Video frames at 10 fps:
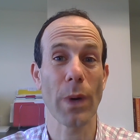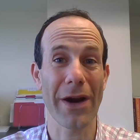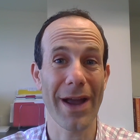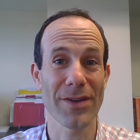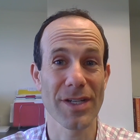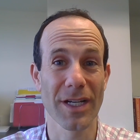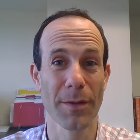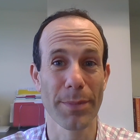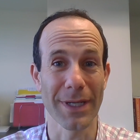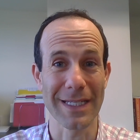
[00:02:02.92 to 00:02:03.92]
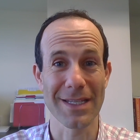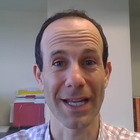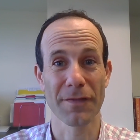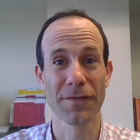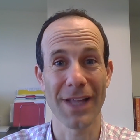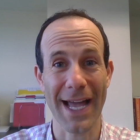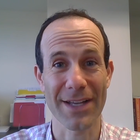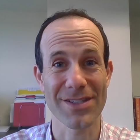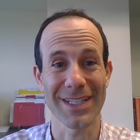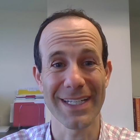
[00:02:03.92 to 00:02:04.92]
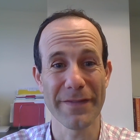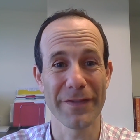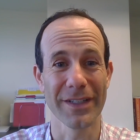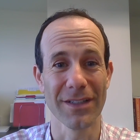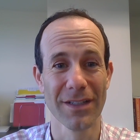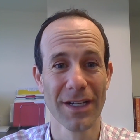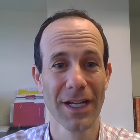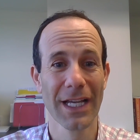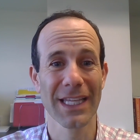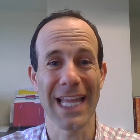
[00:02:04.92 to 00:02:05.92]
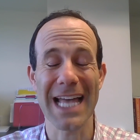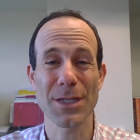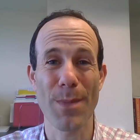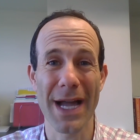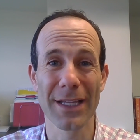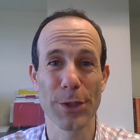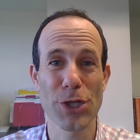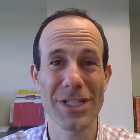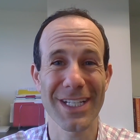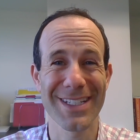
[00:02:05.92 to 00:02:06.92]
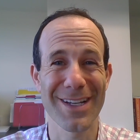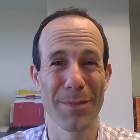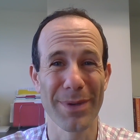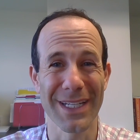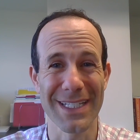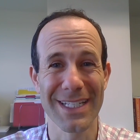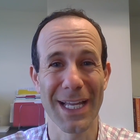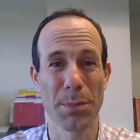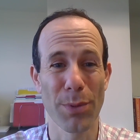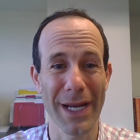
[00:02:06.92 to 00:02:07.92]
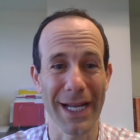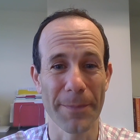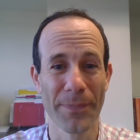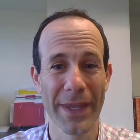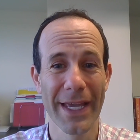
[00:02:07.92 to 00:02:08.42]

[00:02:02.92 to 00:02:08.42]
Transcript: warehousing companies like Flexe and eFill, last mile logistics companies like Bringg,